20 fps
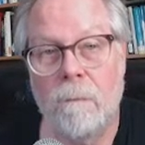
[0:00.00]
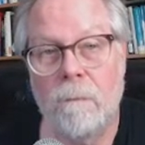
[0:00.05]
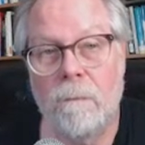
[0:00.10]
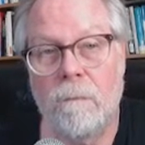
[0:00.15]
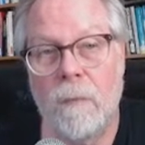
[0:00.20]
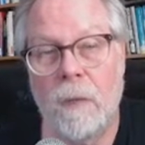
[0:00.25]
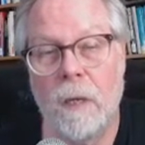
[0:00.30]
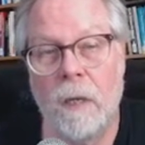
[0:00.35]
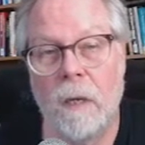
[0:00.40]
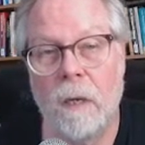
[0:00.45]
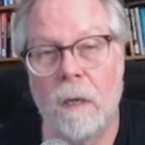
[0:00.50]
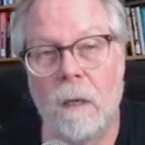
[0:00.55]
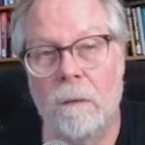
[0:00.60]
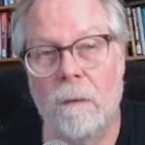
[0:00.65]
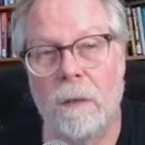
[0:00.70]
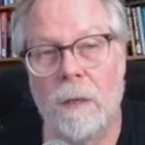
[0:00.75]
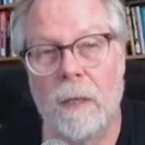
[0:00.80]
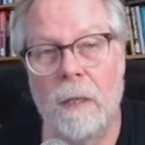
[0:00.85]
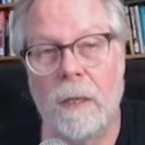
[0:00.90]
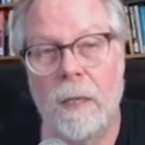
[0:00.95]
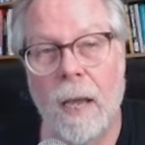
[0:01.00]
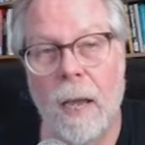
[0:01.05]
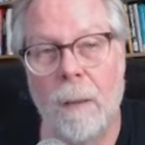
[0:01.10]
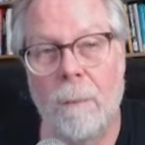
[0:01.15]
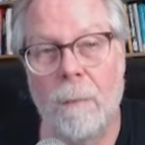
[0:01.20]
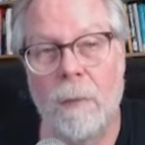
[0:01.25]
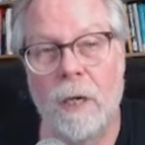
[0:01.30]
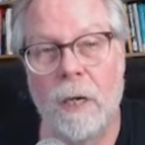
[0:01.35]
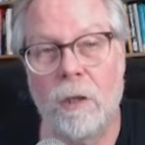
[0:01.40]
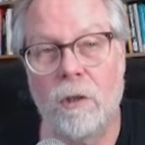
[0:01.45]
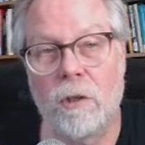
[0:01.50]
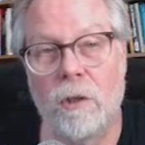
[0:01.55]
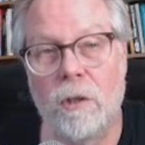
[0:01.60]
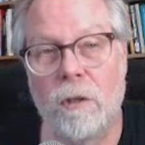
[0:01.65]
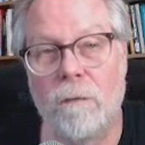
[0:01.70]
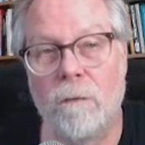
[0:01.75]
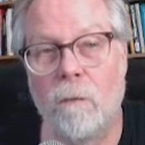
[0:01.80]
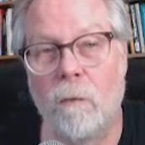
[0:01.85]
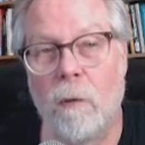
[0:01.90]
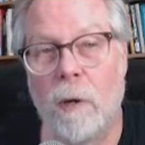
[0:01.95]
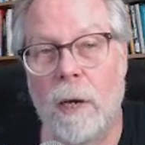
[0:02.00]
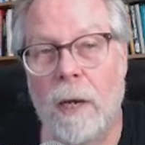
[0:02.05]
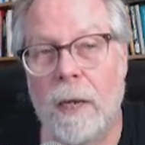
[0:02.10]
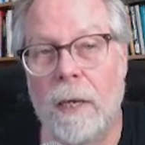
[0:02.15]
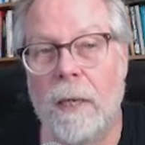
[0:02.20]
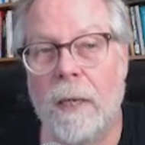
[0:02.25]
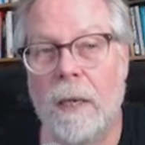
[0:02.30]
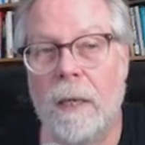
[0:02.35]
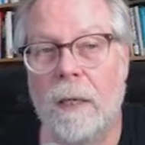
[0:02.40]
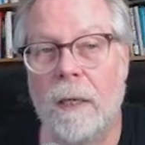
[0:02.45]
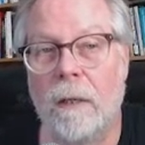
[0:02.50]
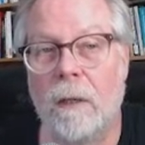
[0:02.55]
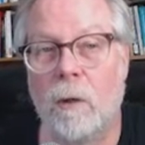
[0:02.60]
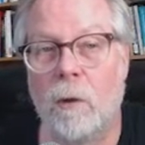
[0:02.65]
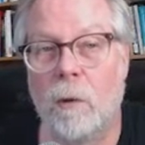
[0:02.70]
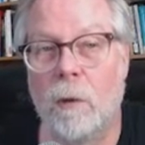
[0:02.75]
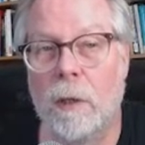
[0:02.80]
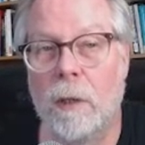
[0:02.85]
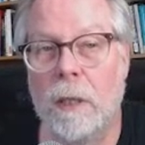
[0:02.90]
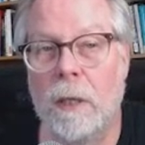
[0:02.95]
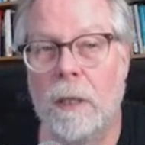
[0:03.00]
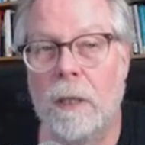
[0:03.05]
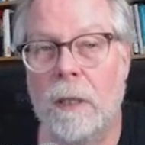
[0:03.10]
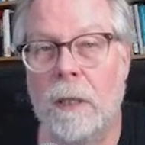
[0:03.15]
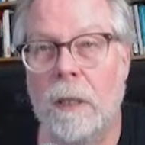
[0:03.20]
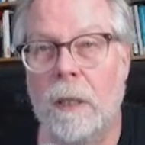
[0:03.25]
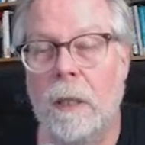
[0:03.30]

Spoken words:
here the combination of red and green,